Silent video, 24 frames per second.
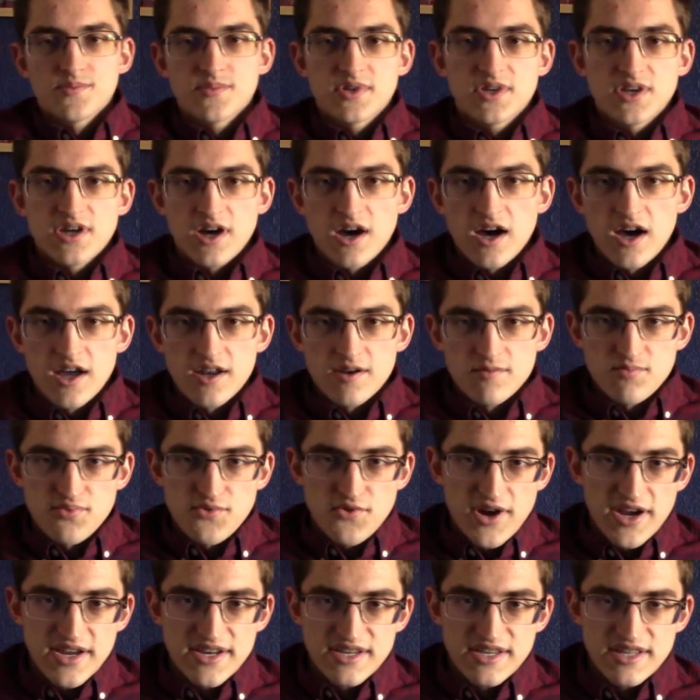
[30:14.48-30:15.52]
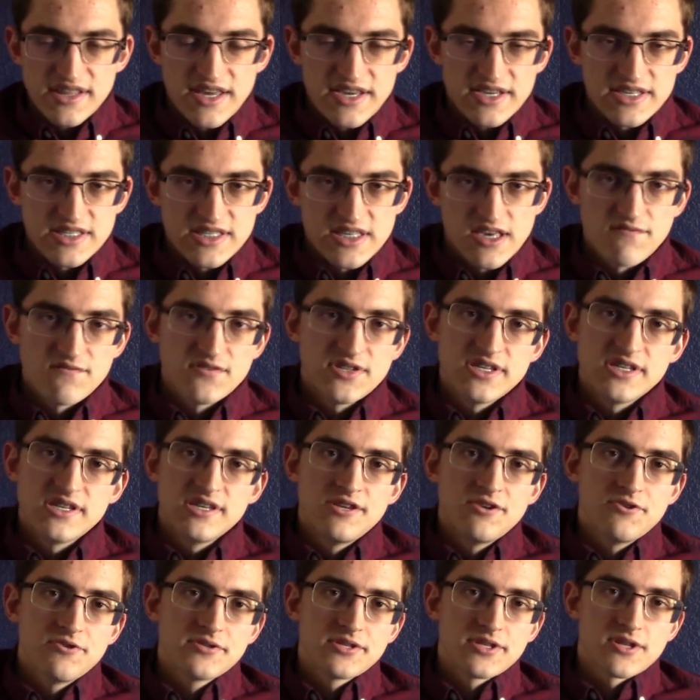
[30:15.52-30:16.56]
got pregnant like 70
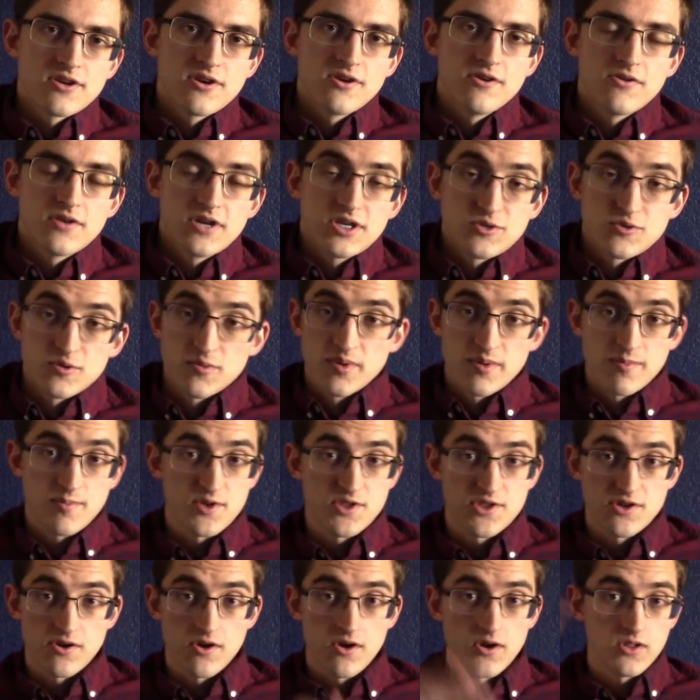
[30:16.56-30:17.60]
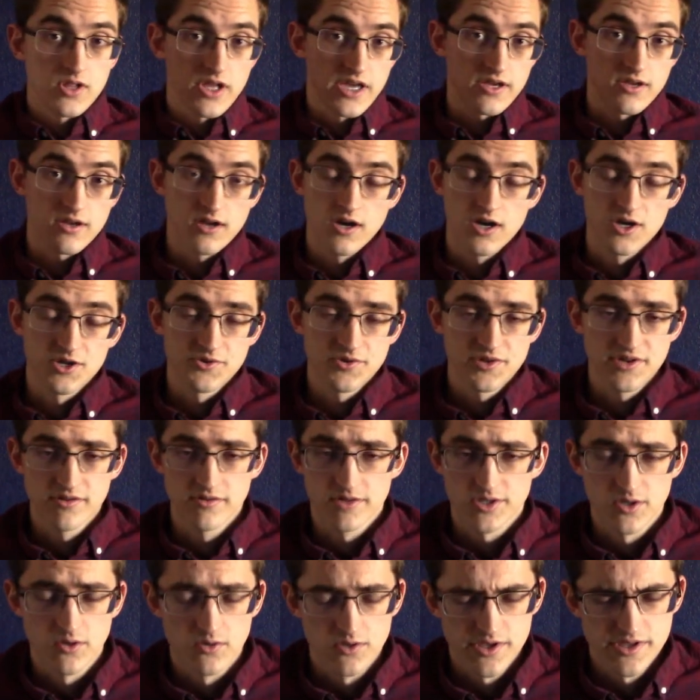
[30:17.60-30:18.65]
years ago, because remember they're all like 100
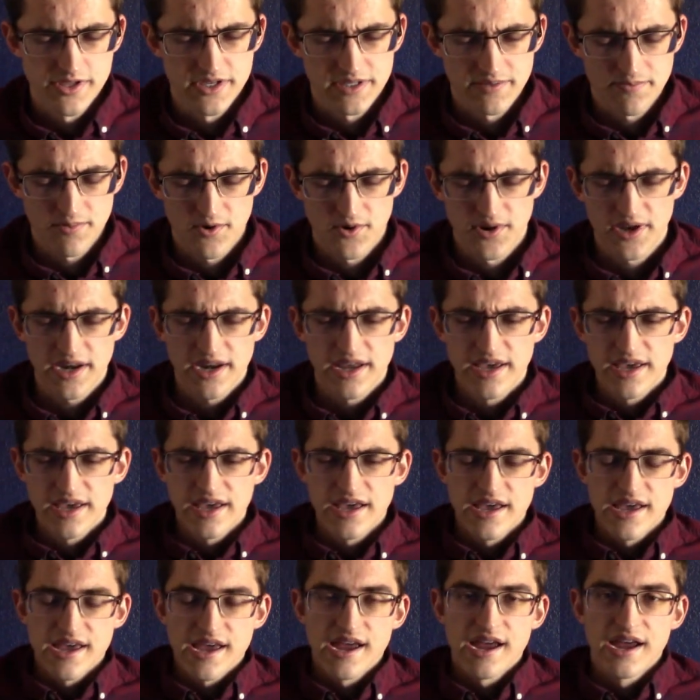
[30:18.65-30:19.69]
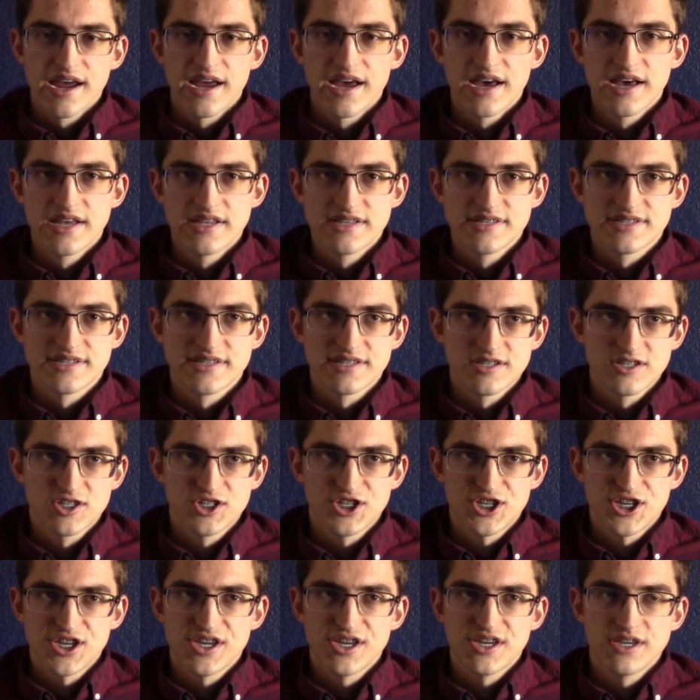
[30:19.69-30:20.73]
years old at this point, and
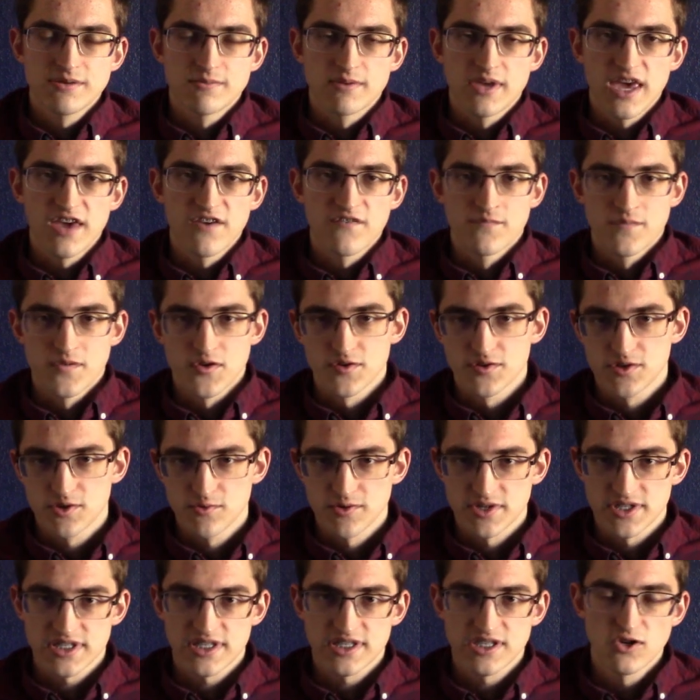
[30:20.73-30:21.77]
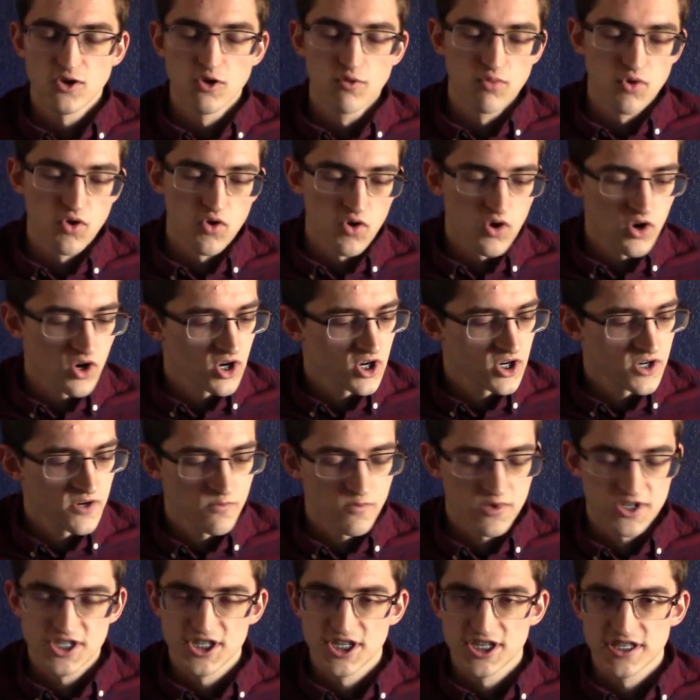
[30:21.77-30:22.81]
she gave birth to a stillborn,
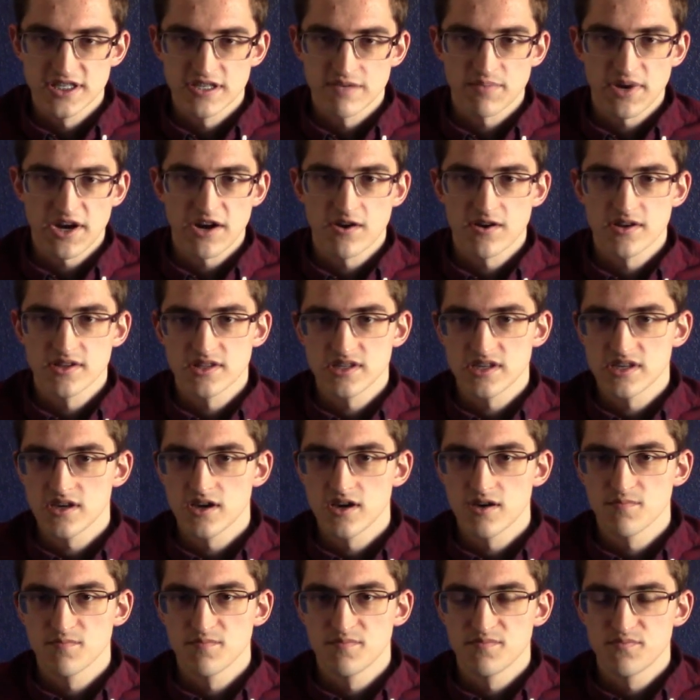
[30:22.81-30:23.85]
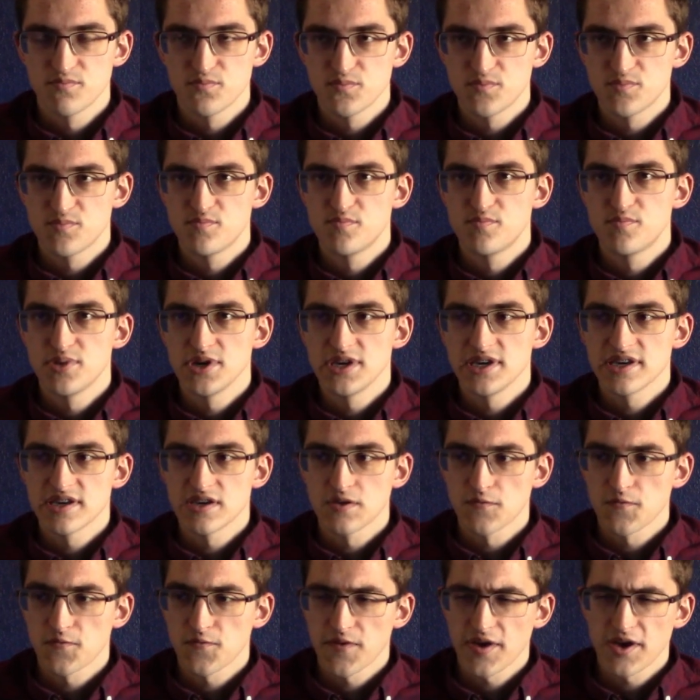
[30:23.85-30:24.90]
which is apparently a big
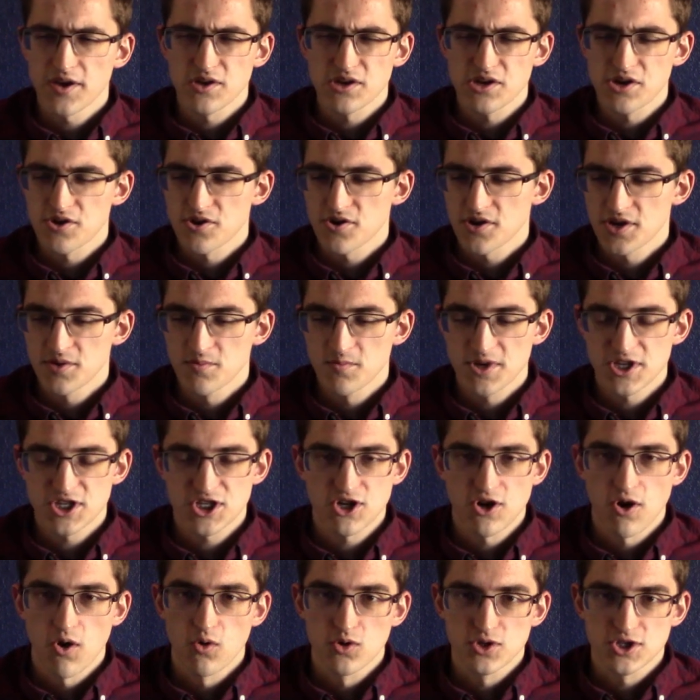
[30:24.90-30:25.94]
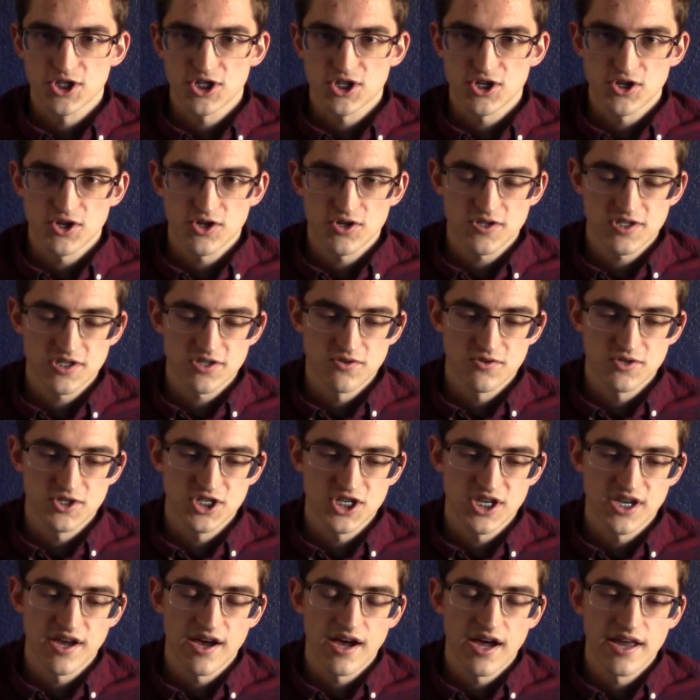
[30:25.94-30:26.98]
failure in witch culture, so
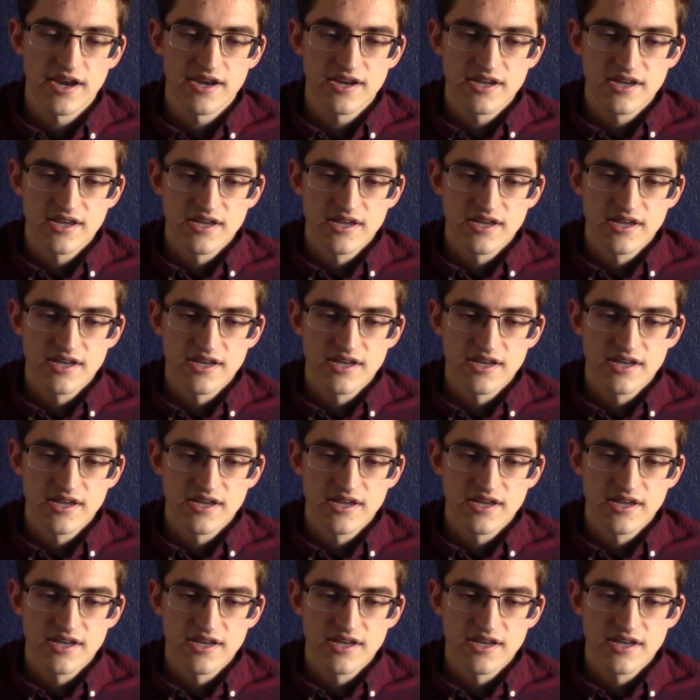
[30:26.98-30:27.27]
she got